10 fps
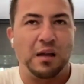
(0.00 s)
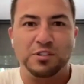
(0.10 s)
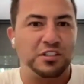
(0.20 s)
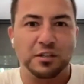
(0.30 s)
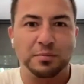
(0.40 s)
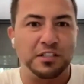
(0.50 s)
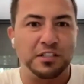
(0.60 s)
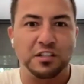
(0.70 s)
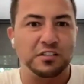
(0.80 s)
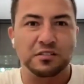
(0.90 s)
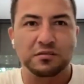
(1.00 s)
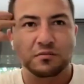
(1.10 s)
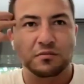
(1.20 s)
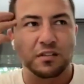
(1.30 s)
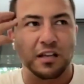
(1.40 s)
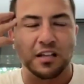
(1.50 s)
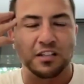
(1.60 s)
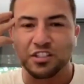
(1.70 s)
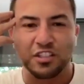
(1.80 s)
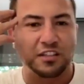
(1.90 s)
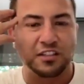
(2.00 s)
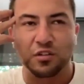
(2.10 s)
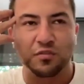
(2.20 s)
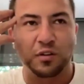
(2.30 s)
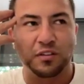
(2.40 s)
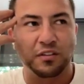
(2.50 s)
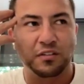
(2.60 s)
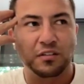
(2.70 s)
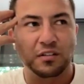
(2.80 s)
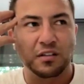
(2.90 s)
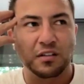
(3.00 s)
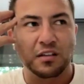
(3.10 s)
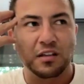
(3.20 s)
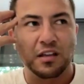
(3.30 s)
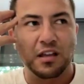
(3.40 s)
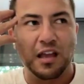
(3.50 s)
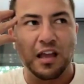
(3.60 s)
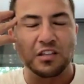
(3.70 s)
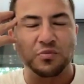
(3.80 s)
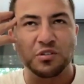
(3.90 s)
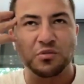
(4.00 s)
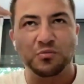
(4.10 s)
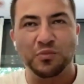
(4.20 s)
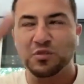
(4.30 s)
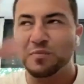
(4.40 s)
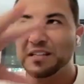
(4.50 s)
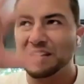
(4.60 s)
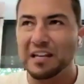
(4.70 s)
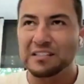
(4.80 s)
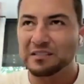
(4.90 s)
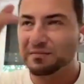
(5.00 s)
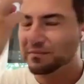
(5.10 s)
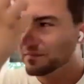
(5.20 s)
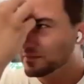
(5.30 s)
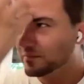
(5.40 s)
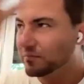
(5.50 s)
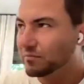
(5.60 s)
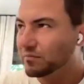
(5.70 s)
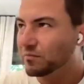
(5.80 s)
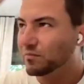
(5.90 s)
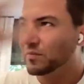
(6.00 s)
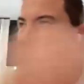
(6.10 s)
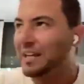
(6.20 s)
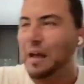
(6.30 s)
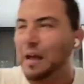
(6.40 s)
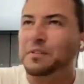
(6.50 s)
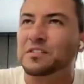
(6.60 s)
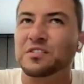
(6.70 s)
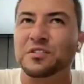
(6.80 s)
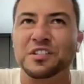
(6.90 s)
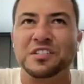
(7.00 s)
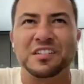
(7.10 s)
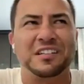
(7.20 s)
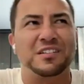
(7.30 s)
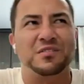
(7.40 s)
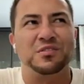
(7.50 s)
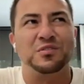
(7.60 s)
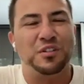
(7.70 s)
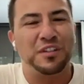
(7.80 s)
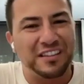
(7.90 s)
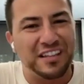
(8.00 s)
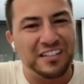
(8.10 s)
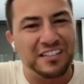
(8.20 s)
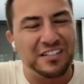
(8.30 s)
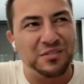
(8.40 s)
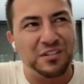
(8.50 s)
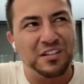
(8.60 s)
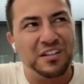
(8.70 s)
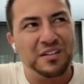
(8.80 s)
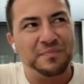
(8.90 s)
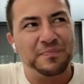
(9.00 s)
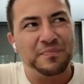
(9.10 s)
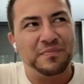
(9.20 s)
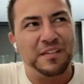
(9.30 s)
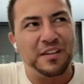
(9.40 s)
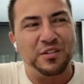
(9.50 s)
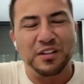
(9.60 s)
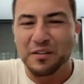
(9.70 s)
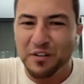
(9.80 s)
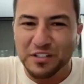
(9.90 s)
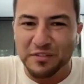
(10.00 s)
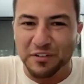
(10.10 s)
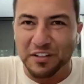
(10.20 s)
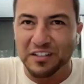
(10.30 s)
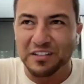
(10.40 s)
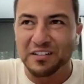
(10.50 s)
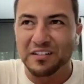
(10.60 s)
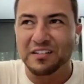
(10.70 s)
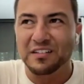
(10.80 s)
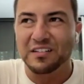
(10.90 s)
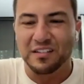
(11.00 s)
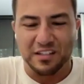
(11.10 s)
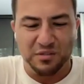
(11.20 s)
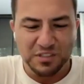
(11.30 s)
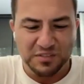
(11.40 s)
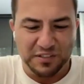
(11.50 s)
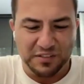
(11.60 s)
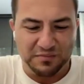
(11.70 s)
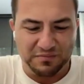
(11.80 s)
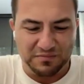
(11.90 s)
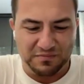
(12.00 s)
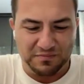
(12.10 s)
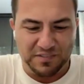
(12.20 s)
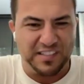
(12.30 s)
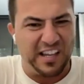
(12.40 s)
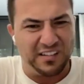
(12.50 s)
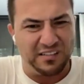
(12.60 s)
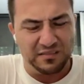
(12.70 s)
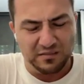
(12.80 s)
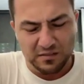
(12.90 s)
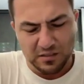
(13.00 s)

I'm just going to play chess and just get this over with. And when you make that, when that happens, you're just like, you look at things and you look at it very differently. And you almost feel sad.